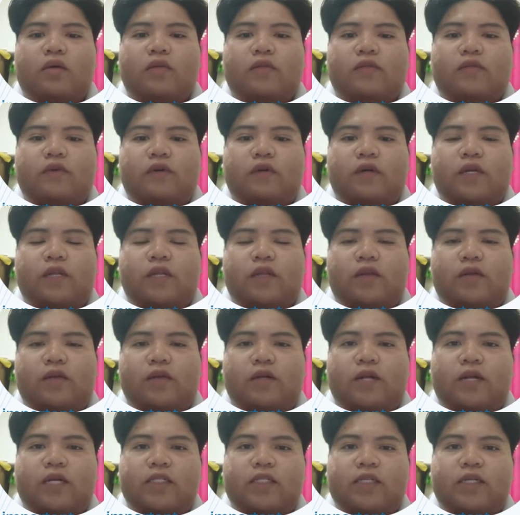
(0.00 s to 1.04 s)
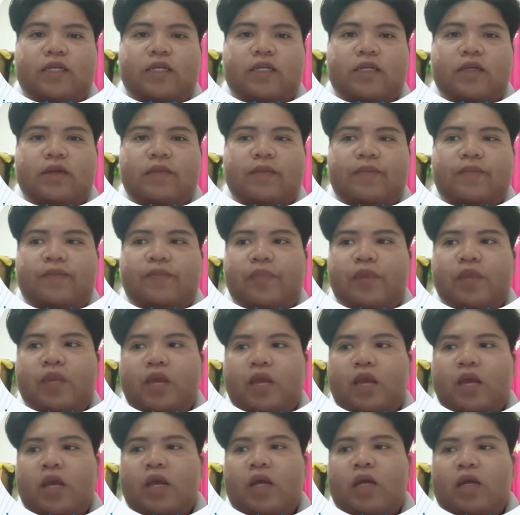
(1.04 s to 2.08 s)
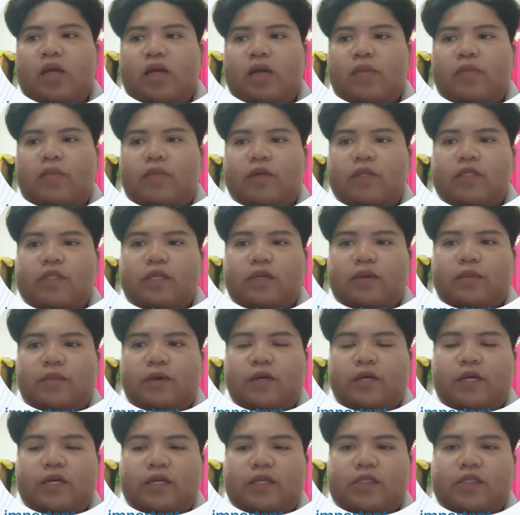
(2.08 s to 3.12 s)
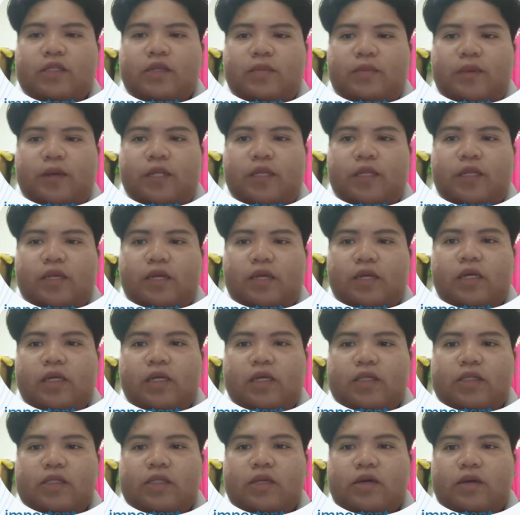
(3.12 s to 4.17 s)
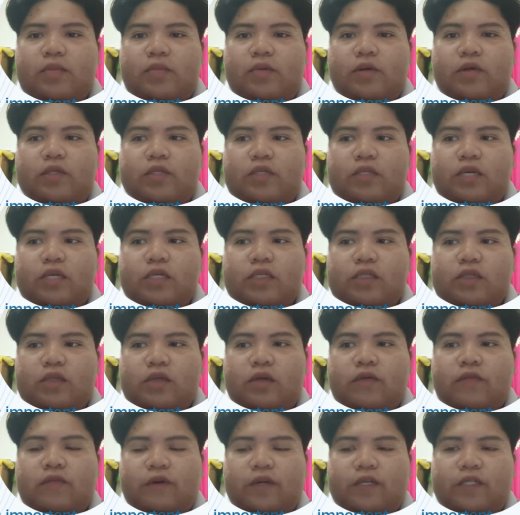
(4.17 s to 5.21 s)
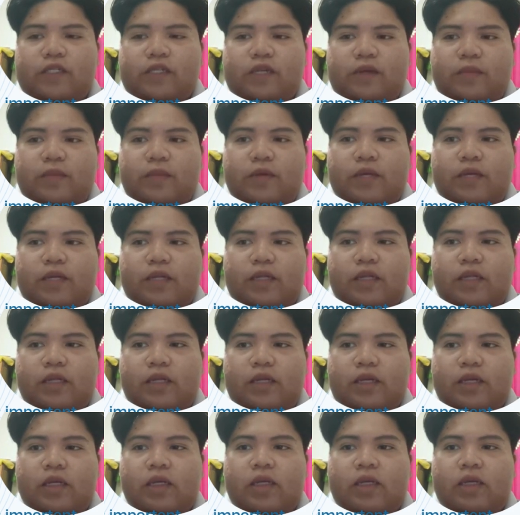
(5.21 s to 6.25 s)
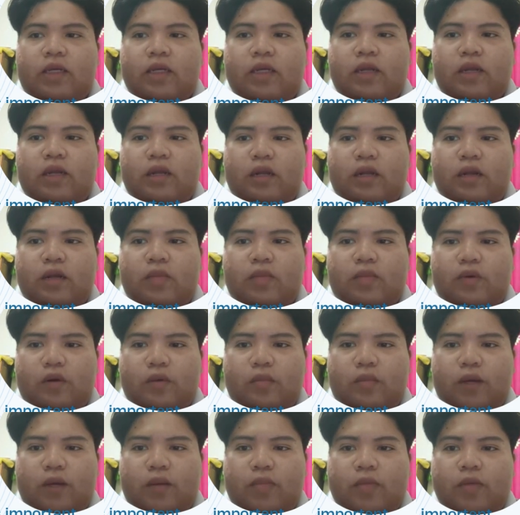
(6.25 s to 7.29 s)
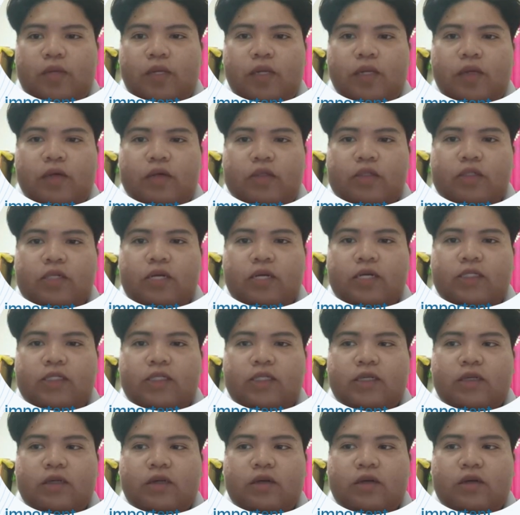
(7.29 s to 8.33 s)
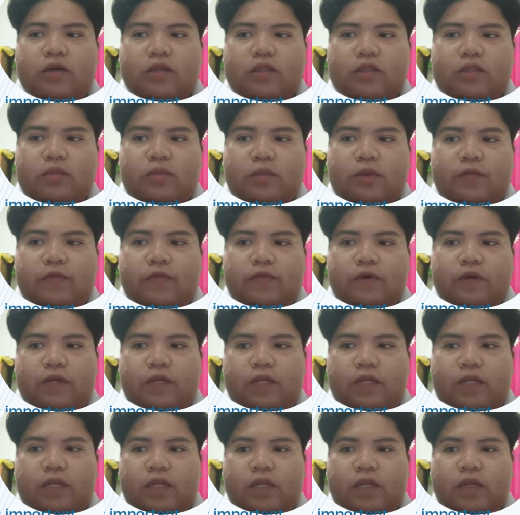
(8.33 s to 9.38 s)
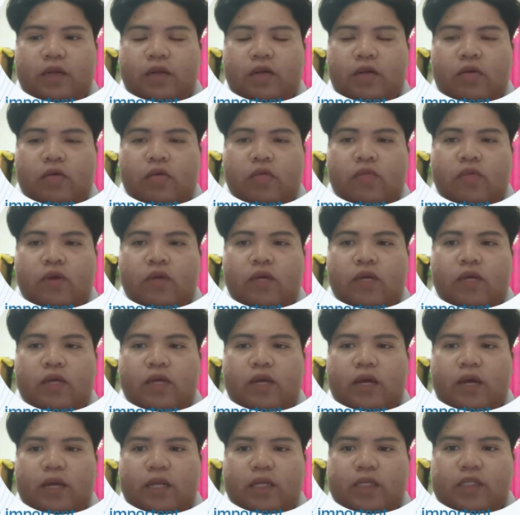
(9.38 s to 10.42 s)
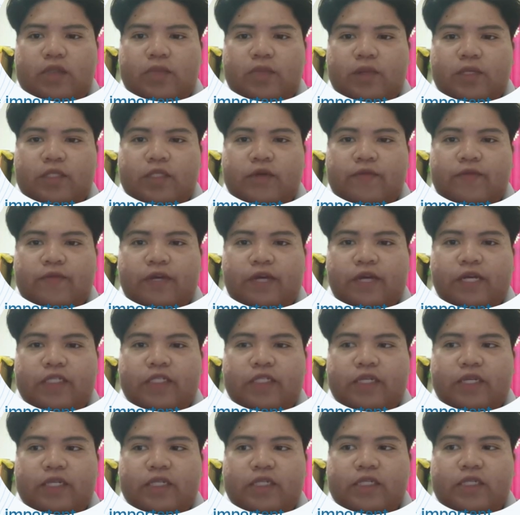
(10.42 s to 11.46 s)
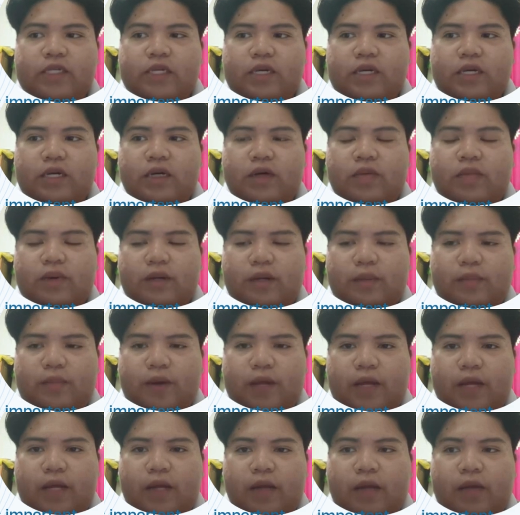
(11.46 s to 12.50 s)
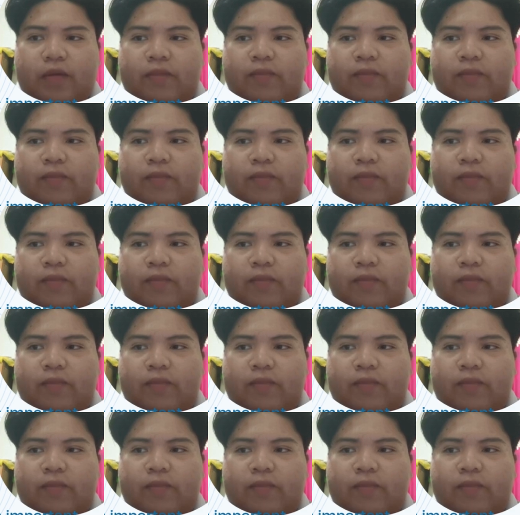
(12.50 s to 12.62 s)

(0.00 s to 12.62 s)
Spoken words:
For introduction, approximate estimating is the process of estimating the probable construction cost before detailed drawing and specifications are prepared.